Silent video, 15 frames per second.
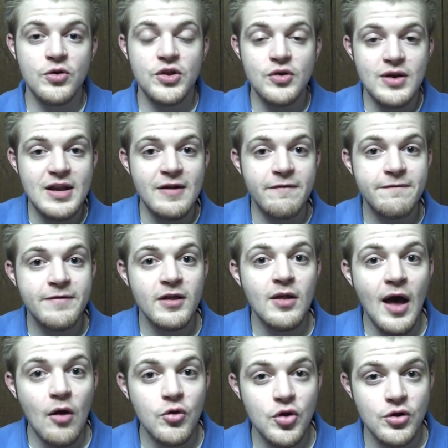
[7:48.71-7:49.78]
you need to fill
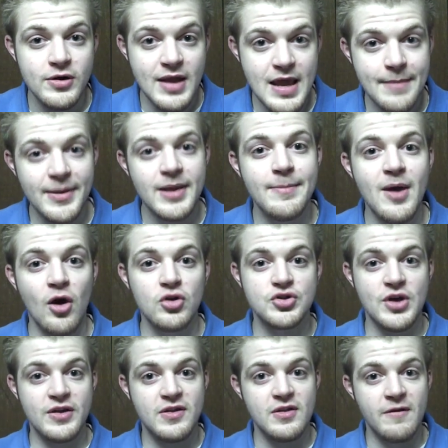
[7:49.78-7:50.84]
out your name and email
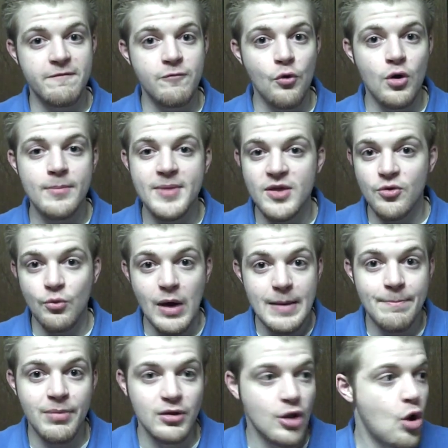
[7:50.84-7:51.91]
address in the form either
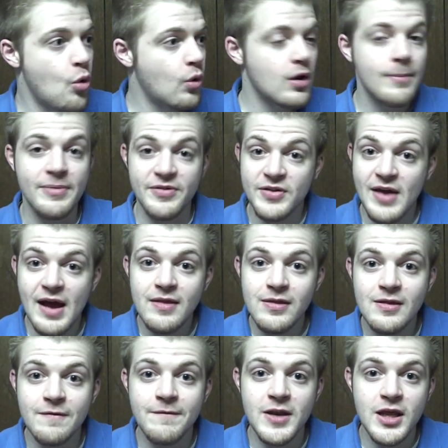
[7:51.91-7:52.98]
right below or beside
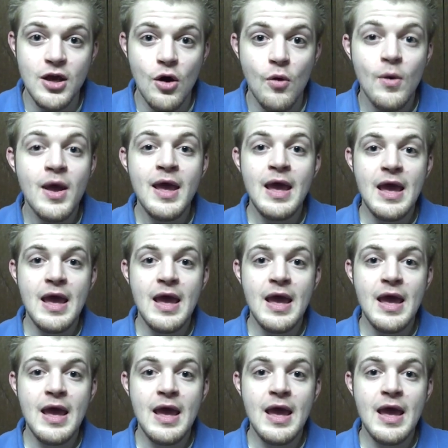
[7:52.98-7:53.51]
this video.